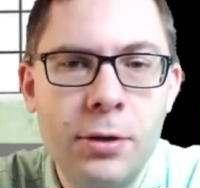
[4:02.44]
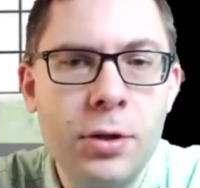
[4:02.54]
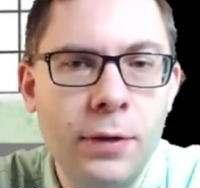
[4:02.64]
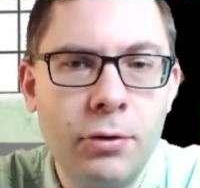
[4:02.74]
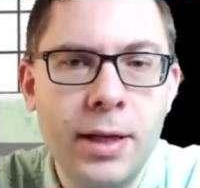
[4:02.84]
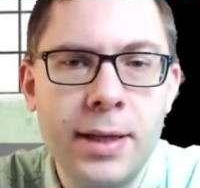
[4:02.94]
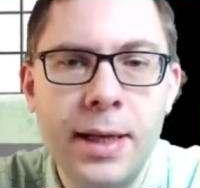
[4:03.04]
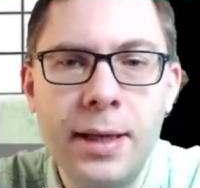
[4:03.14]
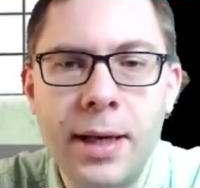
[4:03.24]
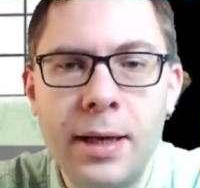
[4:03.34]
you've already
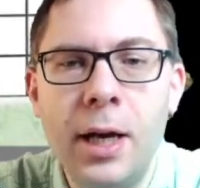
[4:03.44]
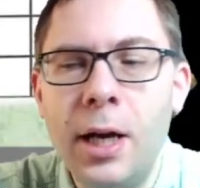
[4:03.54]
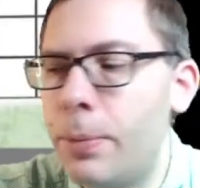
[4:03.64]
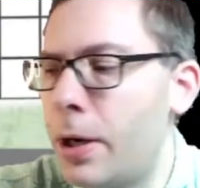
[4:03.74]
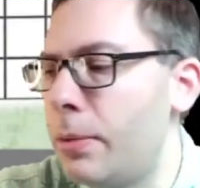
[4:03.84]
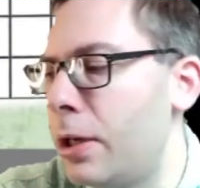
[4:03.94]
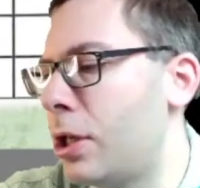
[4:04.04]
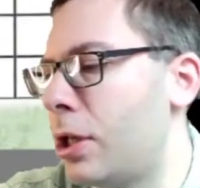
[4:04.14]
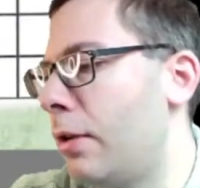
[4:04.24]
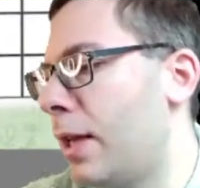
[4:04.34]
seen that, but I'm going to
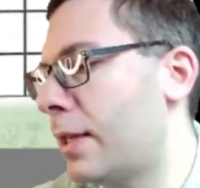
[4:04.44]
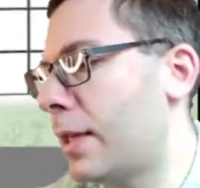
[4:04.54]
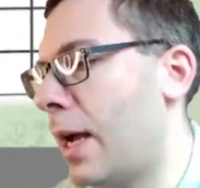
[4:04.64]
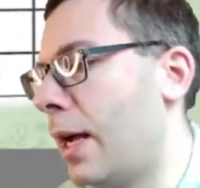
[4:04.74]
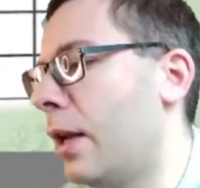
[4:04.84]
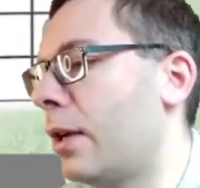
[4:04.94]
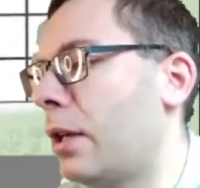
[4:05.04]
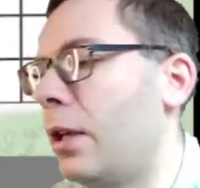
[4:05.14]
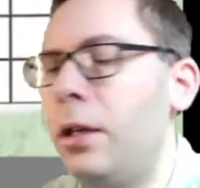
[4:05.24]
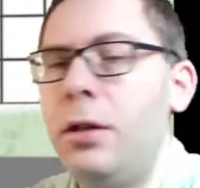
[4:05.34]
show you this, and I'd
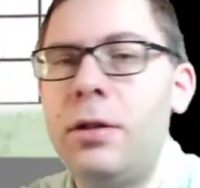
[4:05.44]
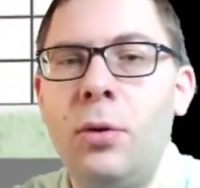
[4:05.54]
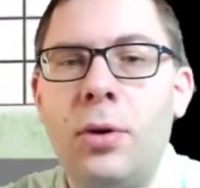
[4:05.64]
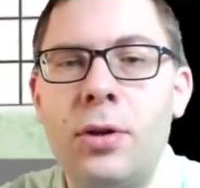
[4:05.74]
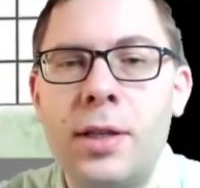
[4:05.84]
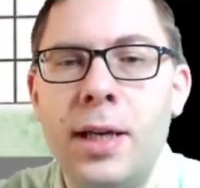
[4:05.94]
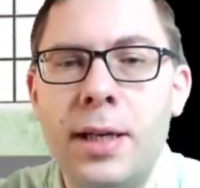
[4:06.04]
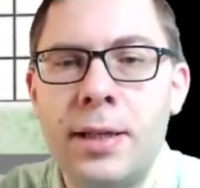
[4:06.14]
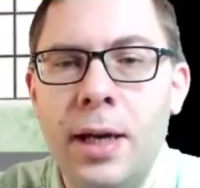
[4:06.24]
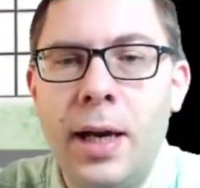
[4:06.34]
like you to watch
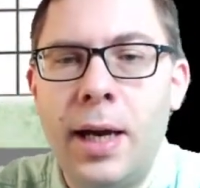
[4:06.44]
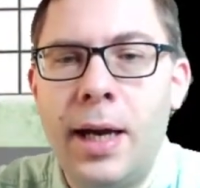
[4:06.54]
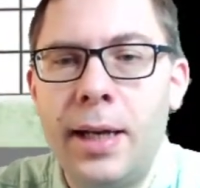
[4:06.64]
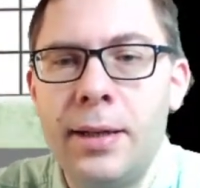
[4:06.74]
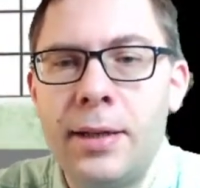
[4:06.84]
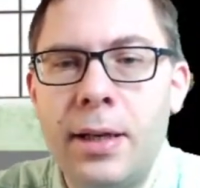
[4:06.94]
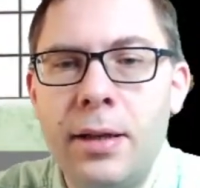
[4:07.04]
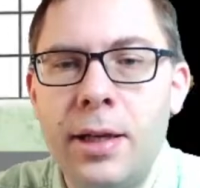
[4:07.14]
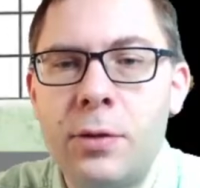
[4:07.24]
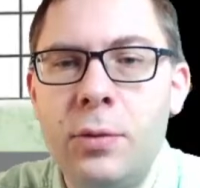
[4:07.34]
this, and
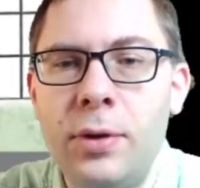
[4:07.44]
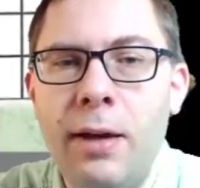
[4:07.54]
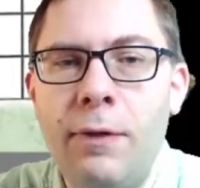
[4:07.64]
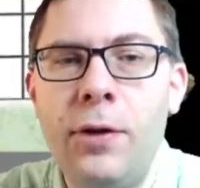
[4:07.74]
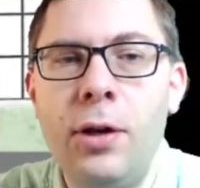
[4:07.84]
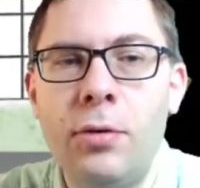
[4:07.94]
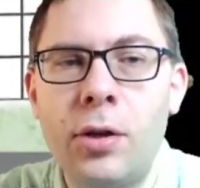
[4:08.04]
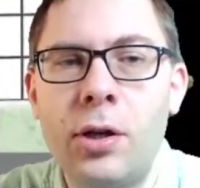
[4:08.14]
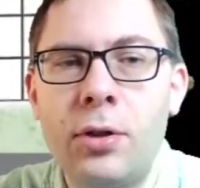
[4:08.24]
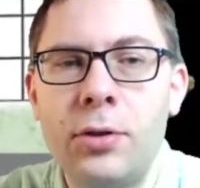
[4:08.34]
this will give you the
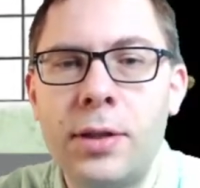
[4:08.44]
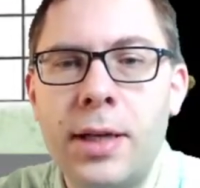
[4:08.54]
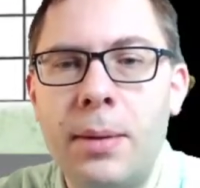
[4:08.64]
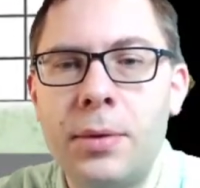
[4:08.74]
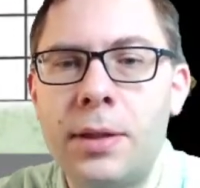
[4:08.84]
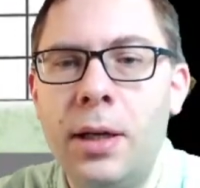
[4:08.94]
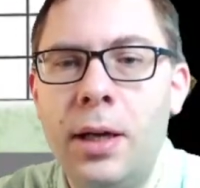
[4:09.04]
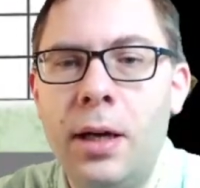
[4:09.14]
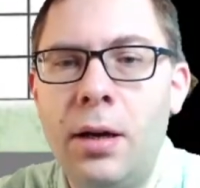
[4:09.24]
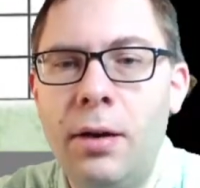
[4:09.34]
concept
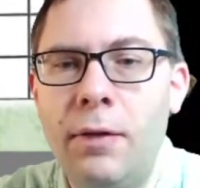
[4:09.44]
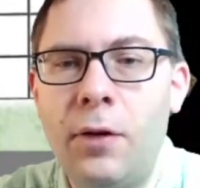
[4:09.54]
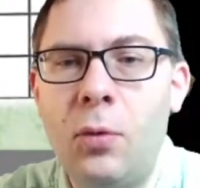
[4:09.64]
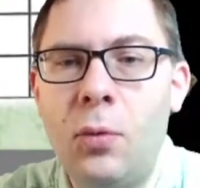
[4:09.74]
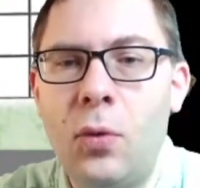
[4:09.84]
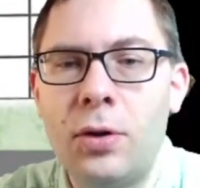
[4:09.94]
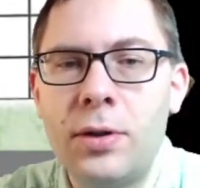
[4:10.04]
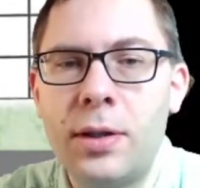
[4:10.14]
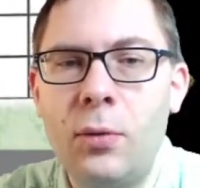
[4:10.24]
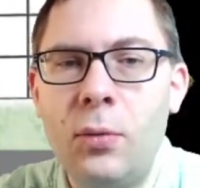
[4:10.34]
of
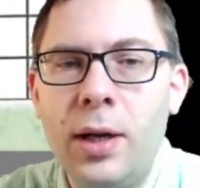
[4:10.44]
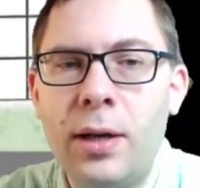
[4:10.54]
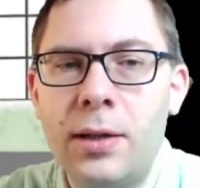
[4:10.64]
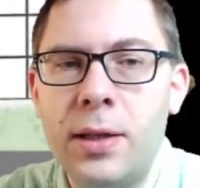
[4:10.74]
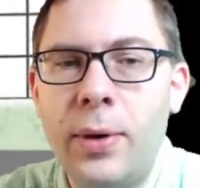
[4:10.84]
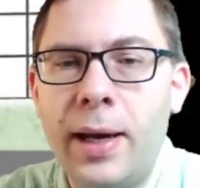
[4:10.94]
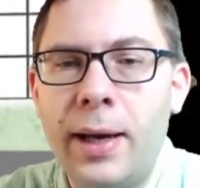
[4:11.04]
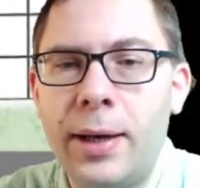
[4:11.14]
what we are doing.